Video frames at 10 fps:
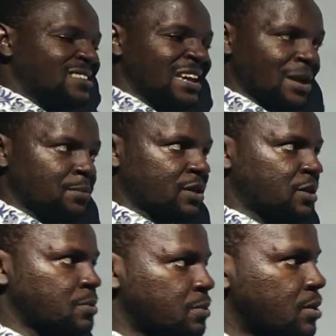
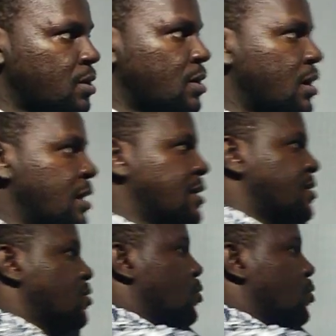DMK, and that